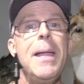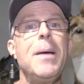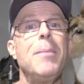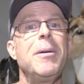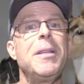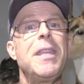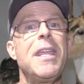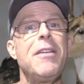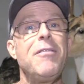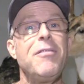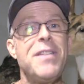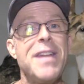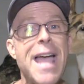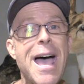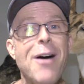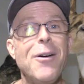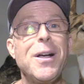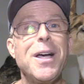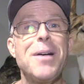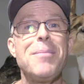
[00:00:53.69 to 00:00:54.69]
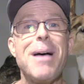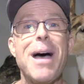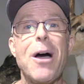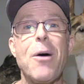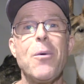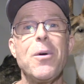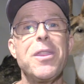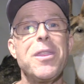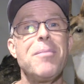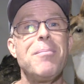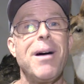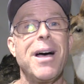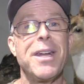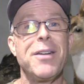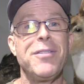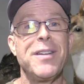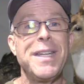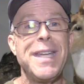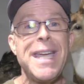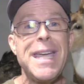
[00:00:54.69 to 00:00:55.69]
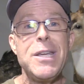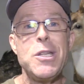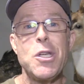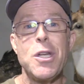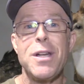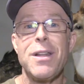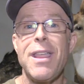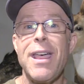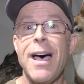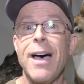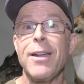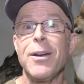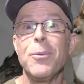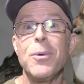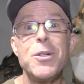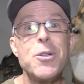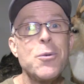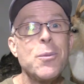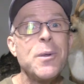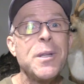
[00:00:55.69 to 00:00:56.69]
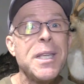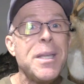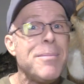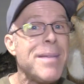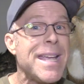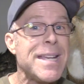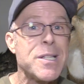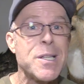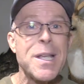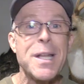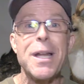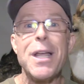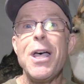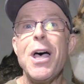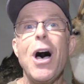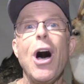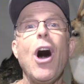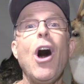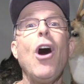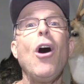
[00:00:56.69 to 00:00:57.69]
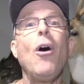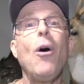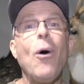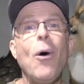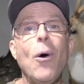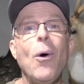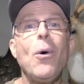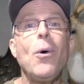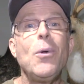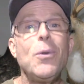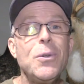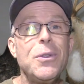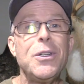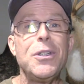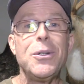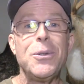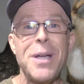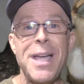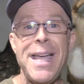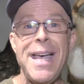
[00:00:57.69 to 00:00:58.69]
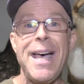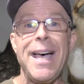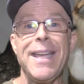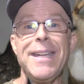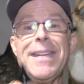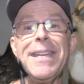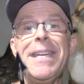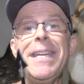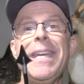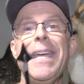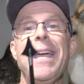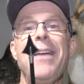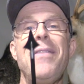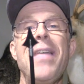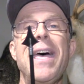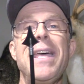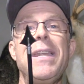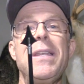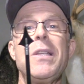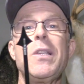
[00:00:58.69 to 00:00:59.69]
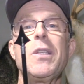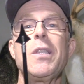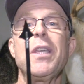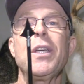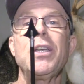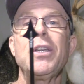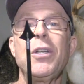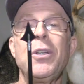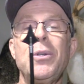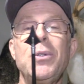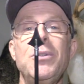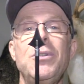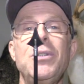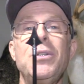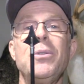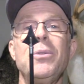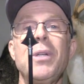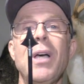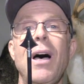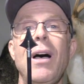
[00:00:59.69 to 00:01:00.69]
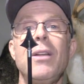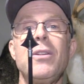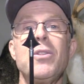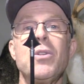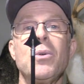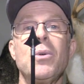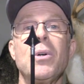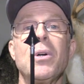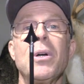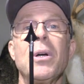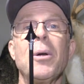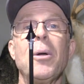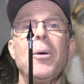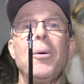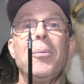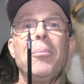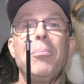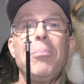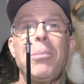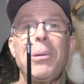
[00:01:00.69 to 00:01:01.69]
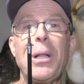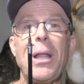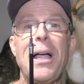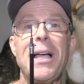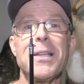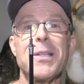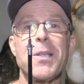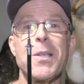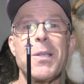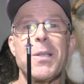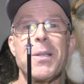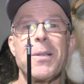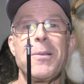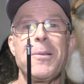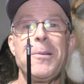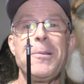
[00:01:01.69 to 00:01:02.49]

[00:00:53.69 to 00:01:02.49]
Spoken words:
But they've now come out with a modification to that, which really makes it a whole new head, and that is the Kudu Contour Plus.